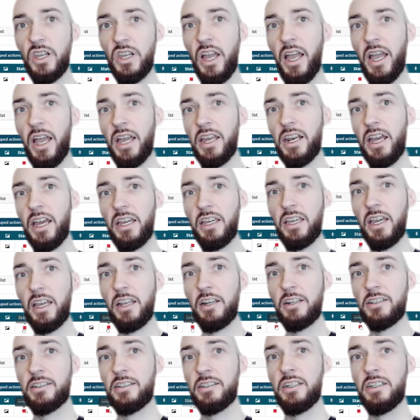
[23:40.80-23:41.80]
and I can
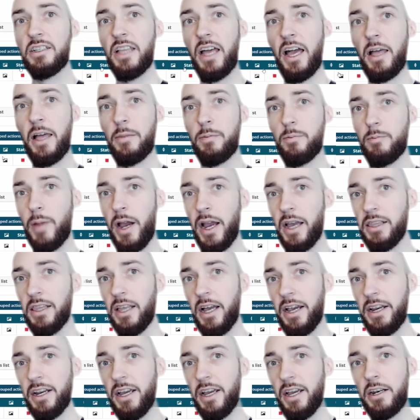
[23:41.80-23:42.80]
see that my
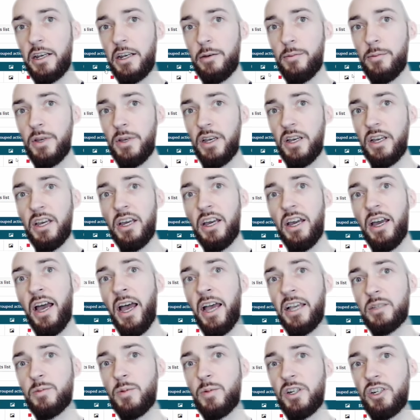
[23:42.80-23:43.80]
line item
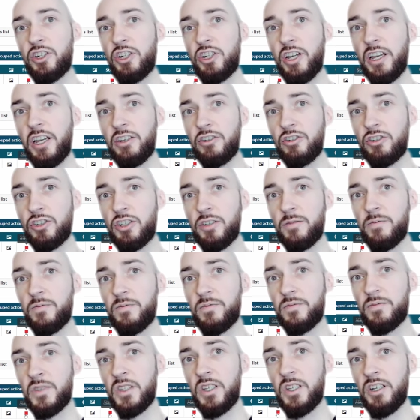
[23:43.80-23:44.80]
has been changed.
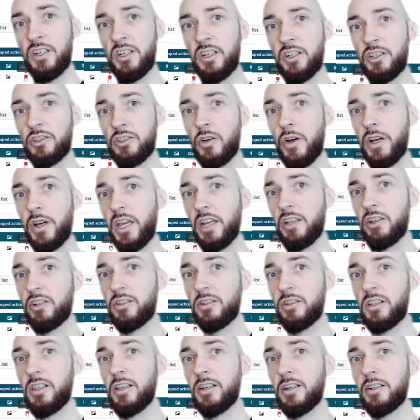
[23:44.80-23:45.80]
So I can
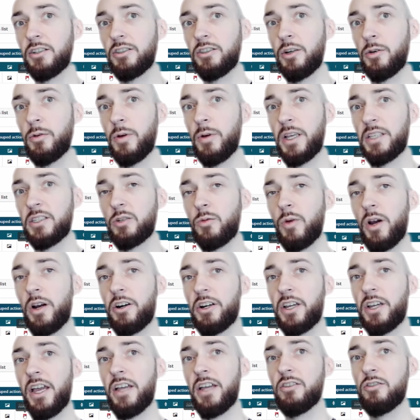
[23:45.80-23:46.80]
click on the red square
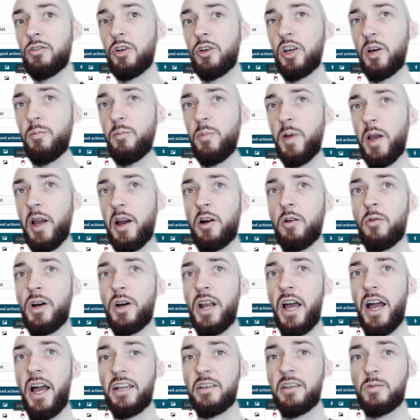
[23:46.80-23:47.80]
again to compare what
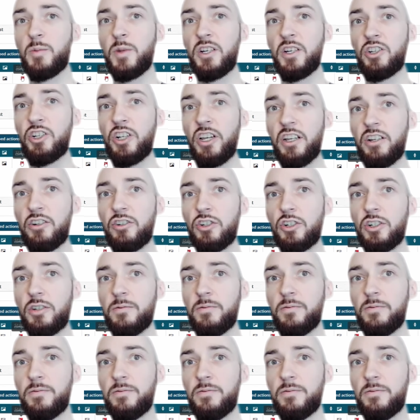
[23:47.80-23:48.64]
has been changed.